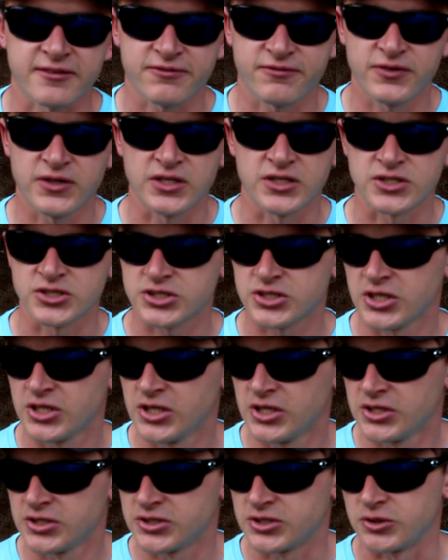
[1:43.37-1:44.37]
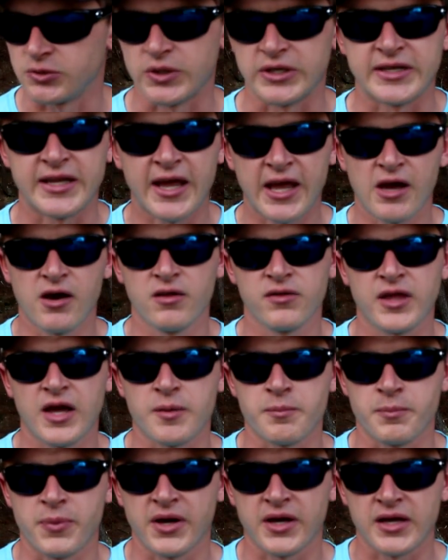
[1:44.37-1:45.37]
fish to inhale
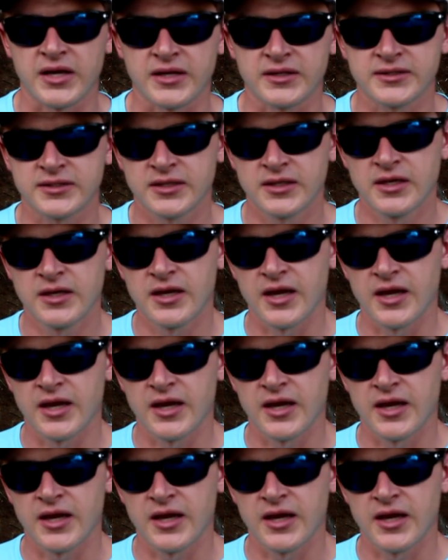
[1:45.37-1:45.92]
that bait